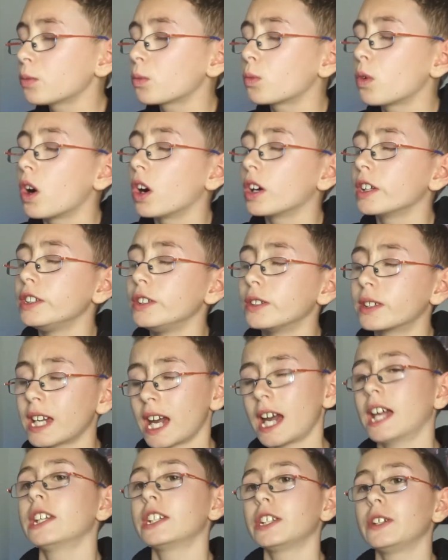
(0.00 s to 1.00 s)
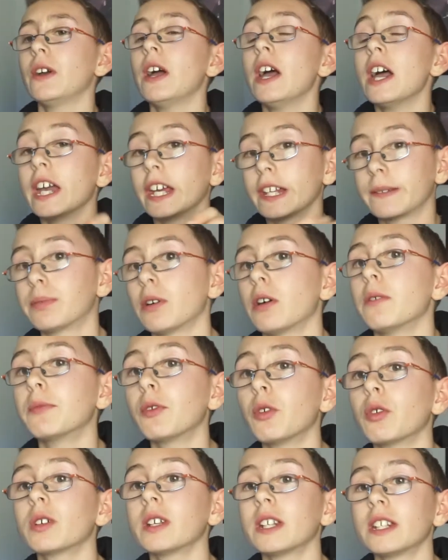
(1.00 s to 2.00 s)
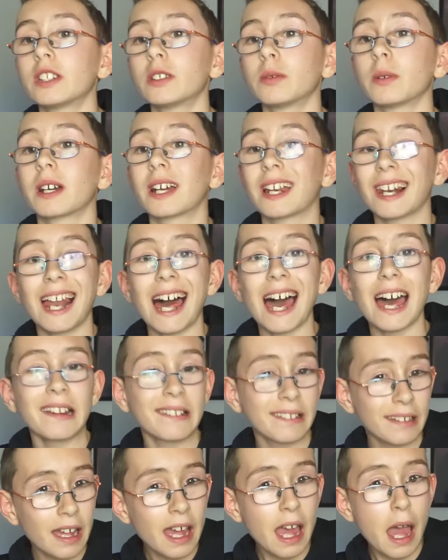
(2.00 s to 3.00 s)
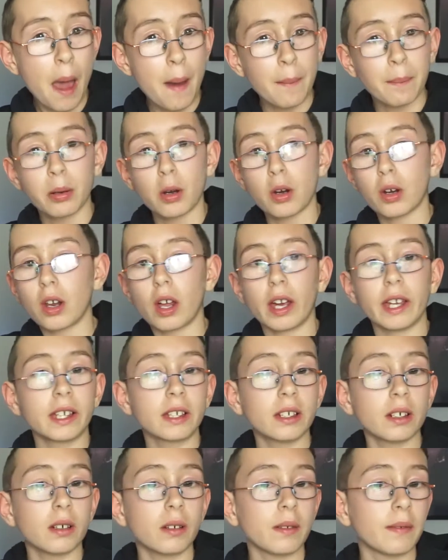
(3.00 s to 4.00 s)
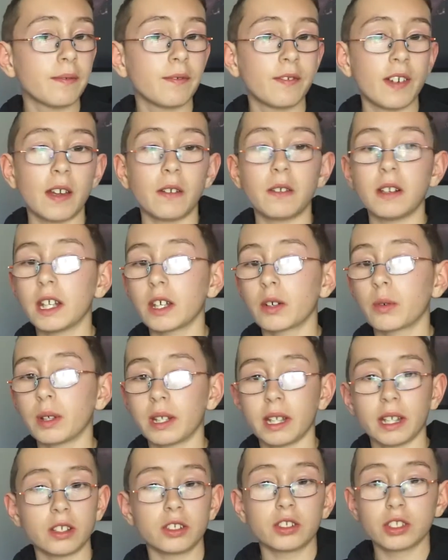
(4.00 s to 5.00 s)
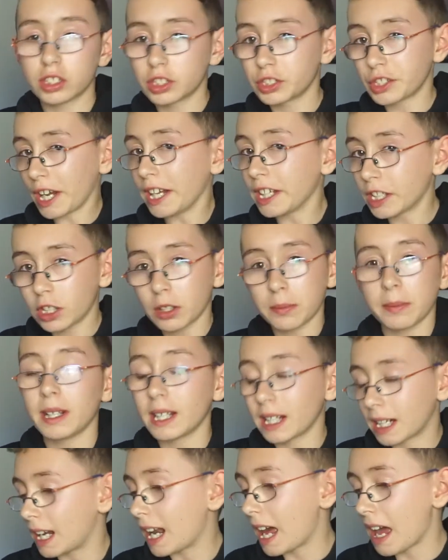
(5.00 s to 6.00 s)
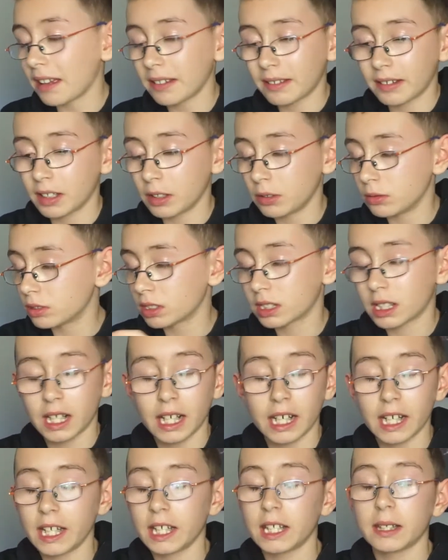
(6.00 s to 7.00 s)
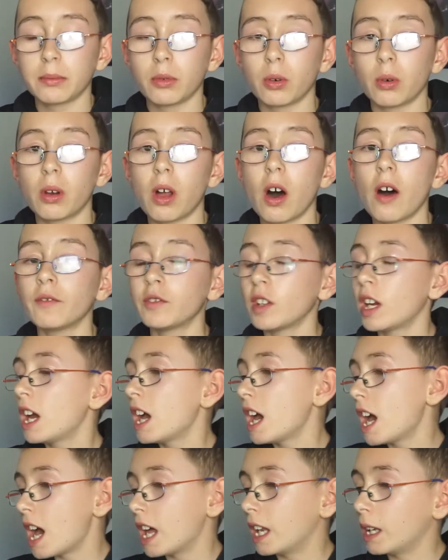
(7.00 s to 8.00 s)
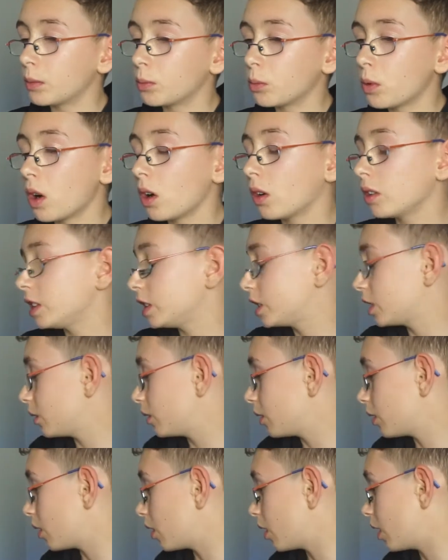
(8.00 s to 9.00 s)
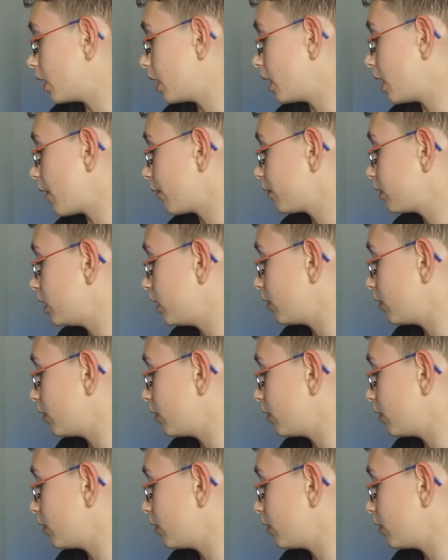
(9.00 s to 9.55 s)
what you can do is put them all into a glass, put like fairy liquid in, just shake them in a glass, and it will just clean them all off. And then after